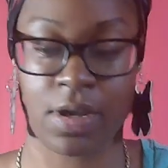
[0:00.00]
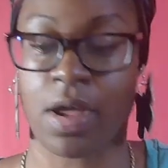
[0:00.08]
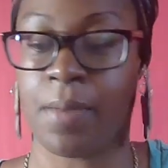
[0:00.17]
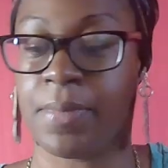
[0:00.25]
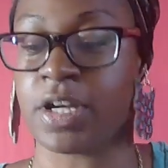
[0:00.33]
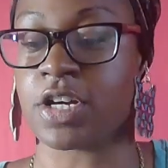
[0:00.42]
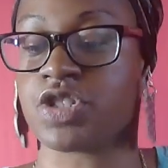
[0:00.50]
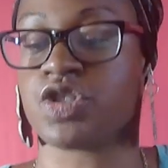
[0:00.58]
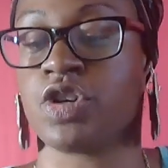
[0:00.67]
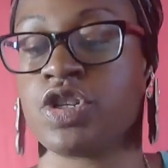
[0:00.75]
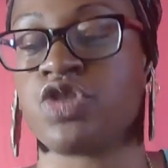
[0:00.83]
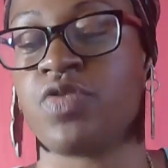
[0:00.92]
Because
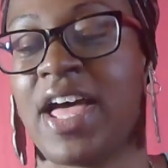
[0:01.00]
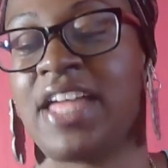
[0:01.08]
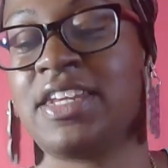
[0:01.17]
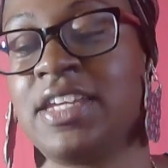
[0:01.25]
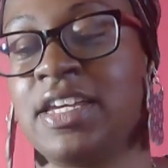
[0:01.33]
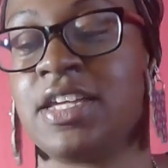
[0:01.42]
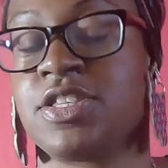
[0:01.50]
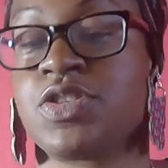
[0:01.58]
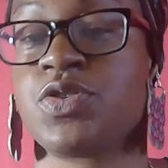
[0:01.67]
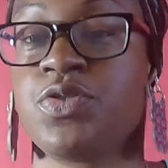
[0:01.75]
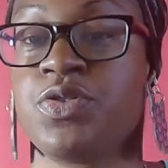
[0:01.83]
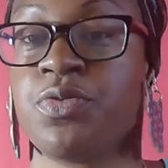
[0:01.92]
you're attracting it
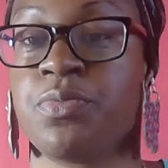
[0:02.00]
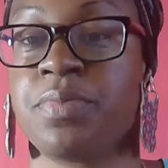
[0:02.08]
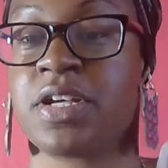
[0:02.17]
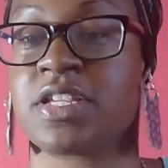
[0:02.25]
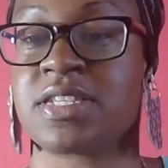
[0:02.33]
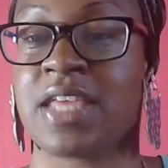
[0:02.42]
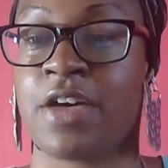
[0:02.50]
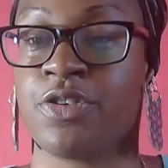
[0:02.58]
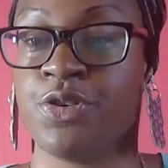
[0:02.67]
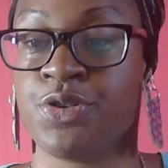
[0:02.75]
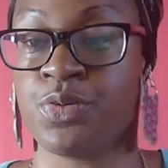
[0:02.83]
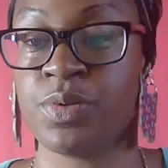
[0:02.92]
to you, because now
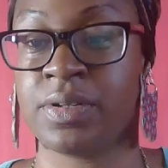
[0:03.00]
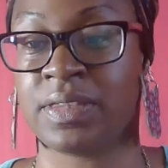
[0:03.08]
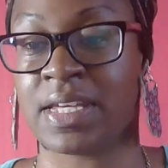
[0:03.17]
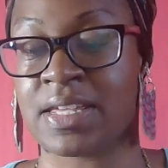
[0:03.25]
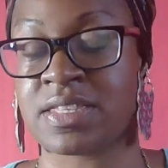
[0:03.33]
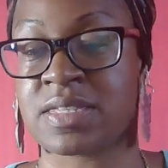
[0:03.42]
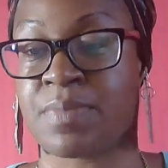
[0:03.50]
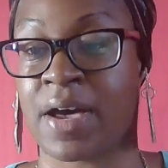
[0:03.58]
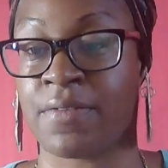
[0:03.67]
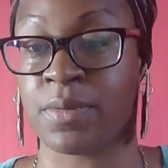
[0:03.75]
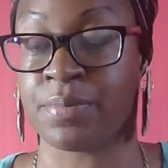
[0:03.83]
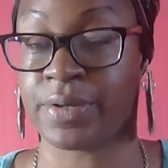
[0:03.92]
you're doing things
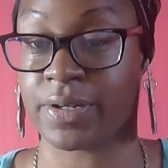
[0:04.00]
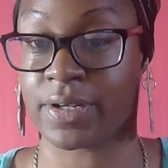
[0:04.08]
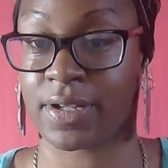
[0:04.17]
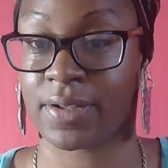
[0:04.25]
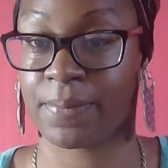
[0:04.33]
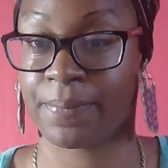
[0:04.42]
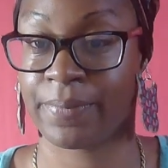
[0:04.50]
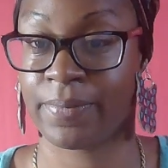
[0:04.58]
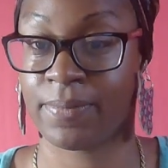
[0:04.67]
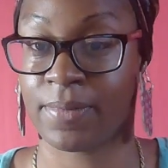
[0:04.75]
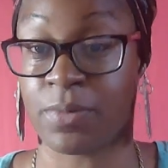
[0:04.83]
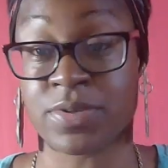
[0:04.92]
by the book,
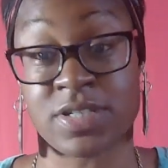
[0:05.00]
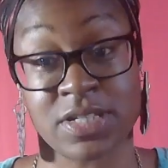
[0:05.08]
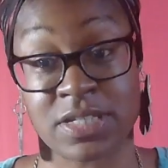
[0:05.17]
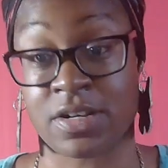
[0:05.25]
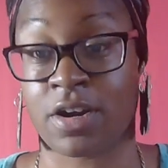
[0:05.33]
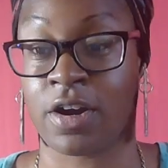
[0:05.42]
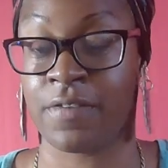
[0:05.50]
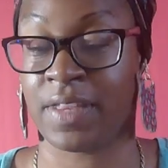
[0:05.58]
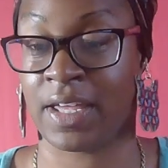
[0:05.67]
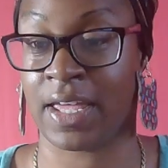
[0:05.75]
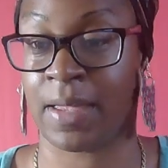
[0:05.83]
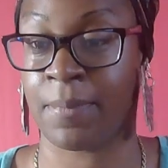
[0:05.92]
which is the card
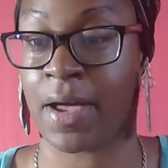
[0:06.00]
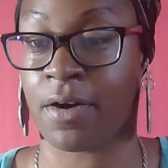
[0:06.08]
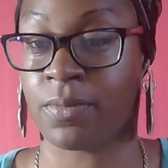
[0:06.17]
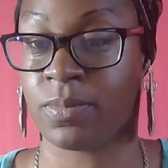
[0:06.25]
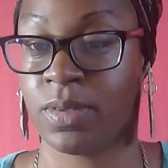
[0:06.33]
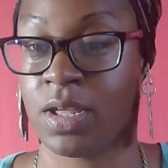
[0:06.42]
that came out.